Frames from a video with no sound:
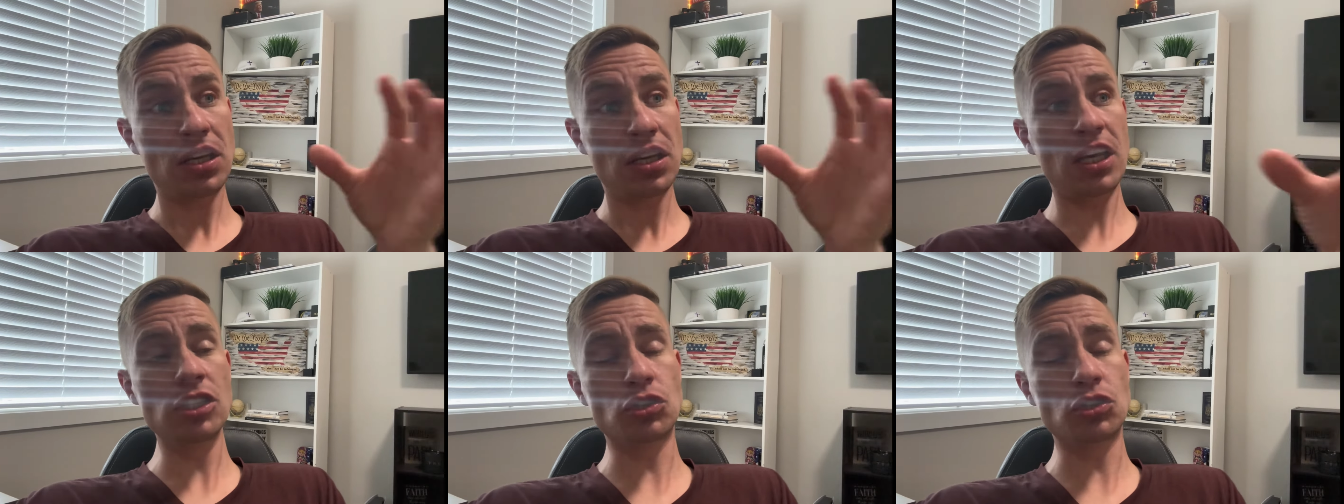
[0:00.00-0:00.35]

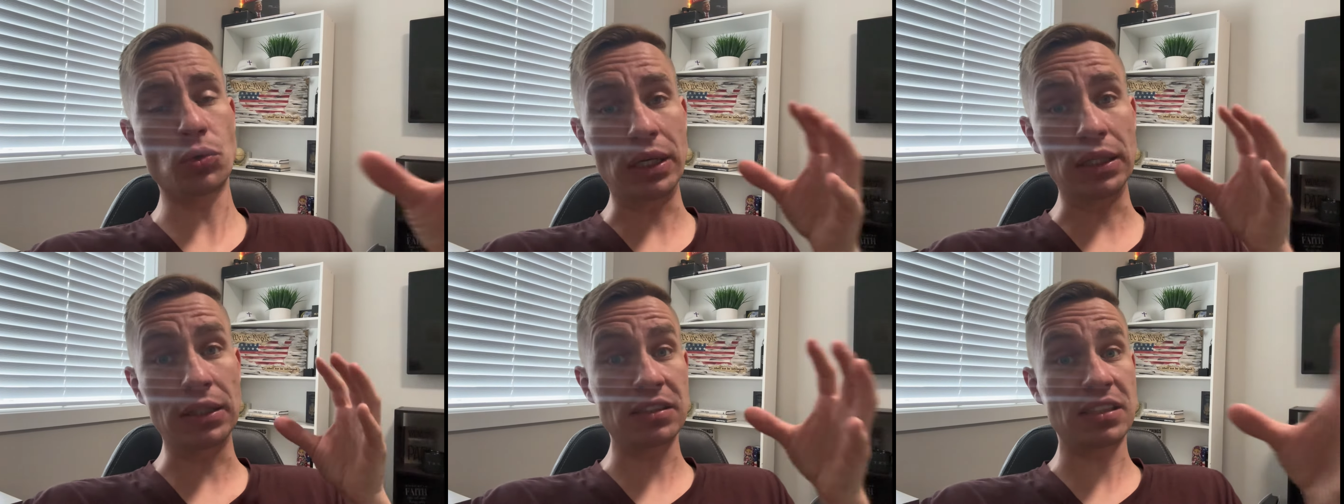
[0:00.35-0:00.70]

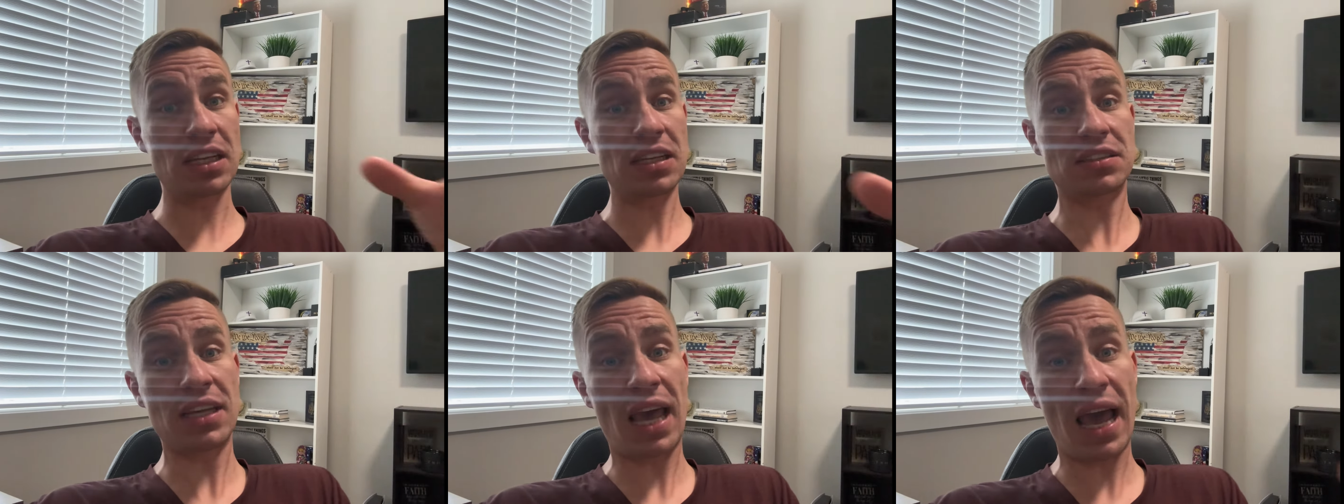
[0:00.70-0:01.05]
Israel, is
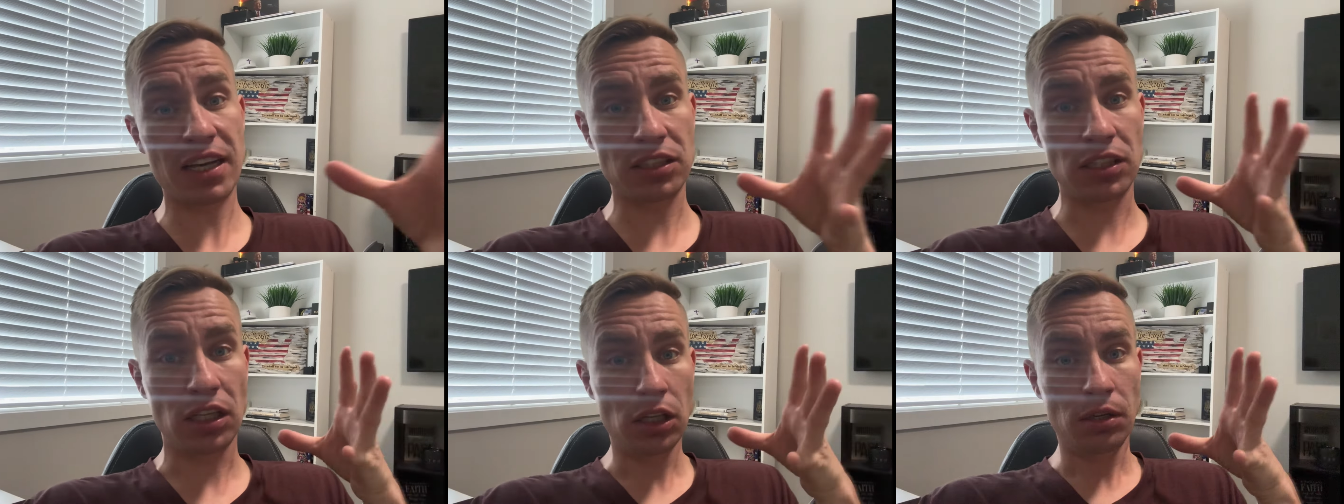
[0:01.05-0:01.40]

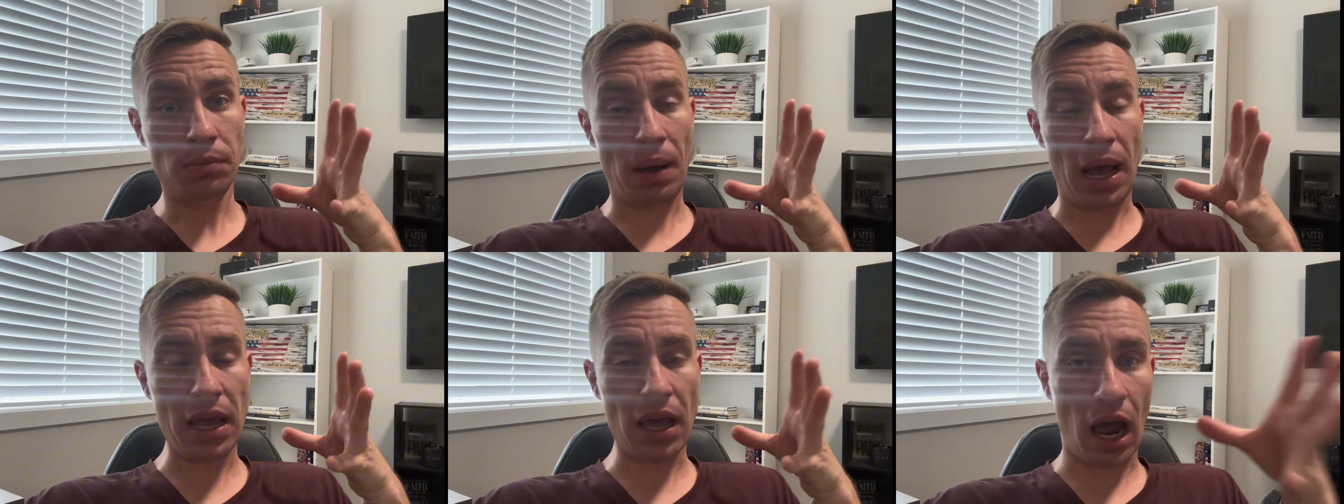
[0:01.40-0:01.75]
attacked
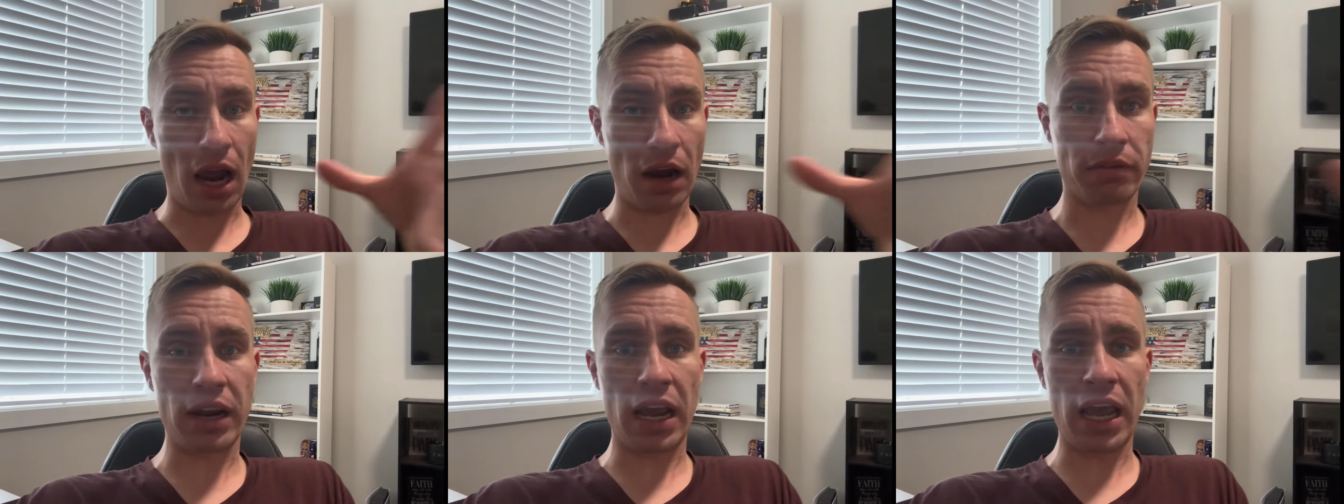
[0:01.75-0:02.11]
by
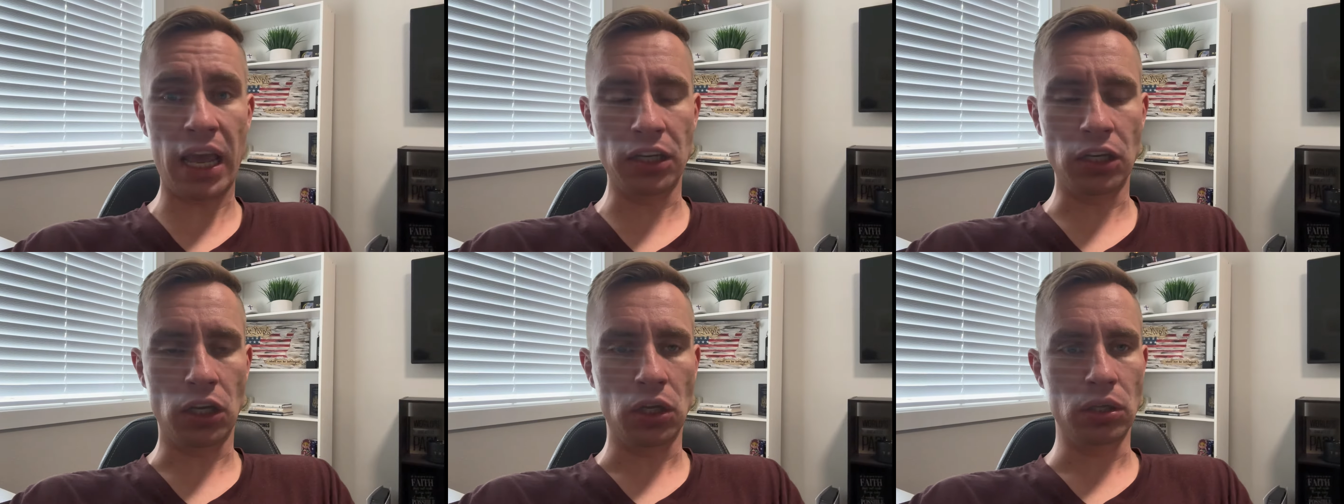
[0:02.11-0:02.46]

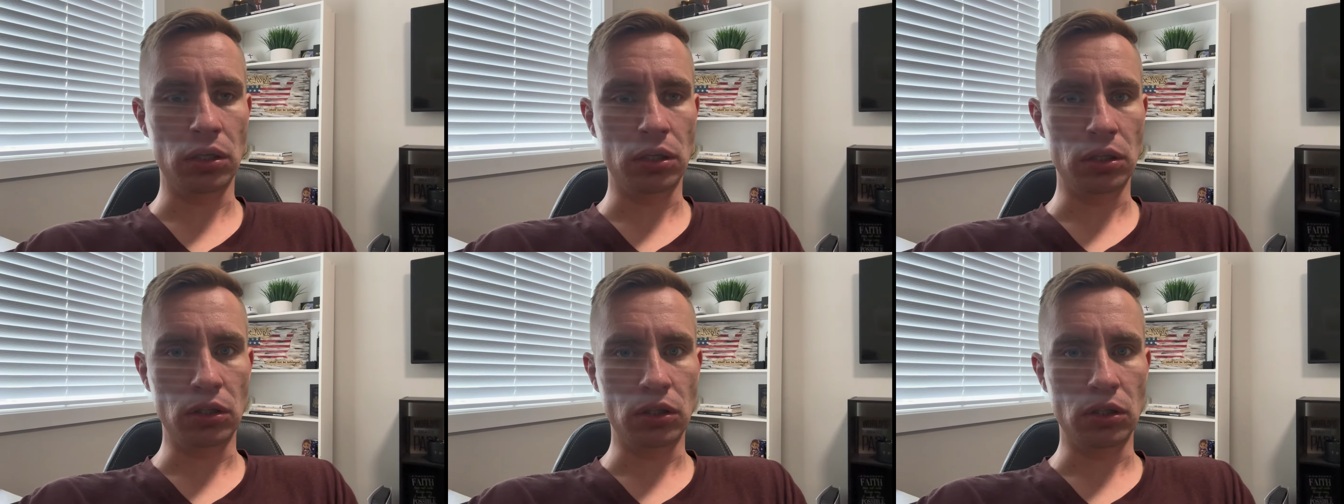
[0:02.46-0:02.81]
Iran?
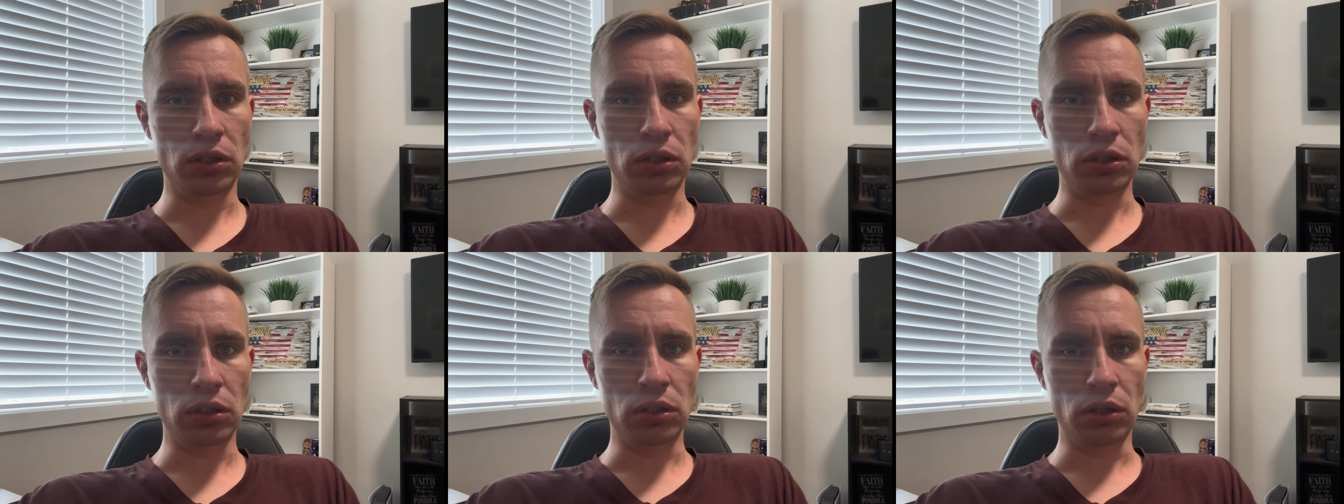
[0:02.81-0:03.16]

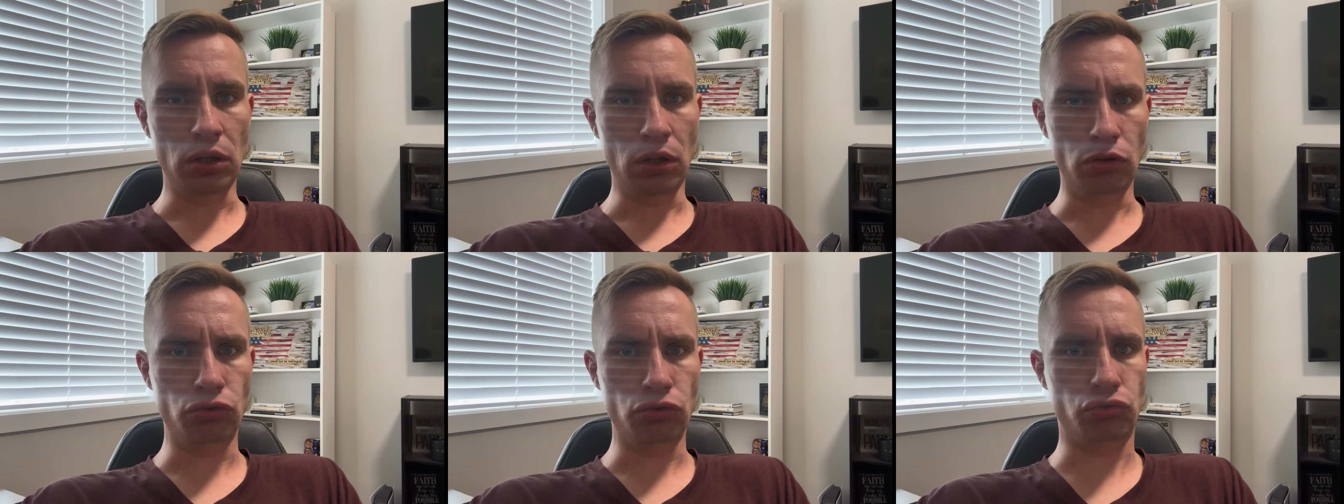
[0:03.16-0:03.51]

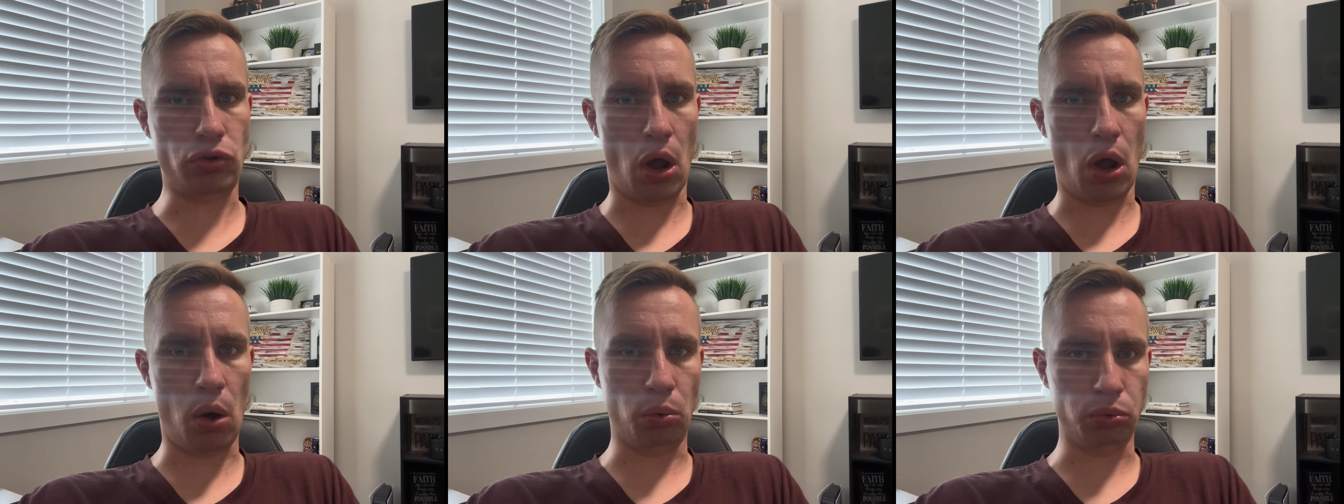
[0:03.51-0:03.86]

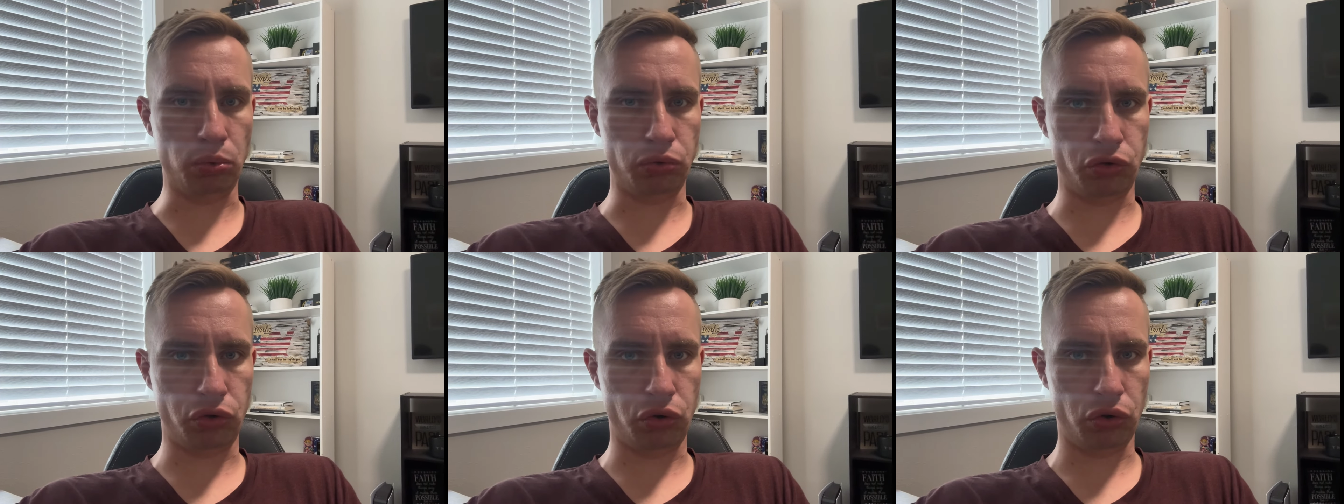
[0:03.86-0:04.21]

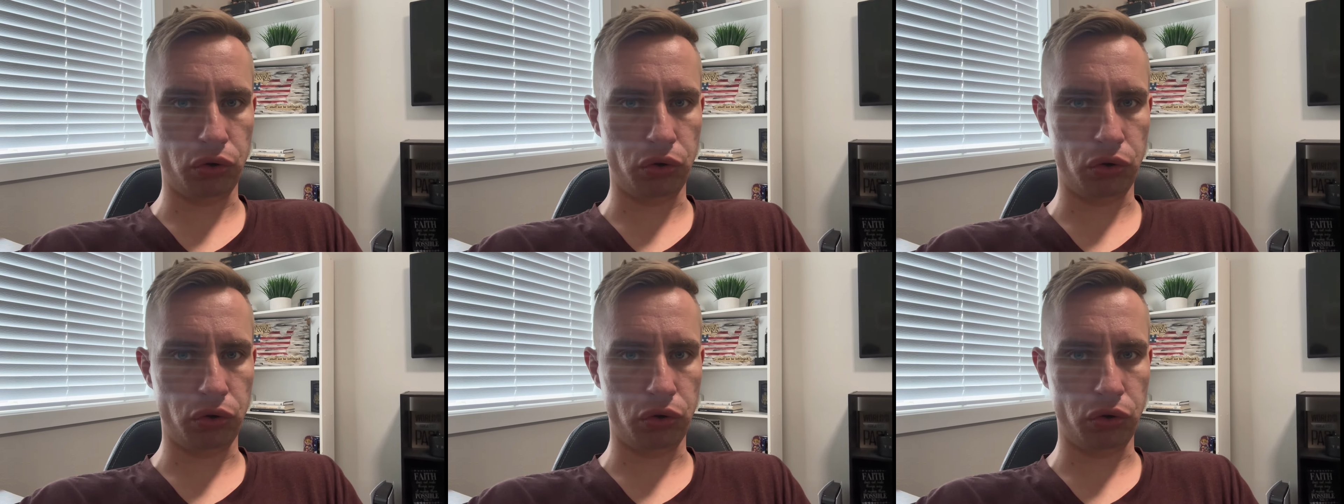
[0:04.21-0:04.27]
Don't.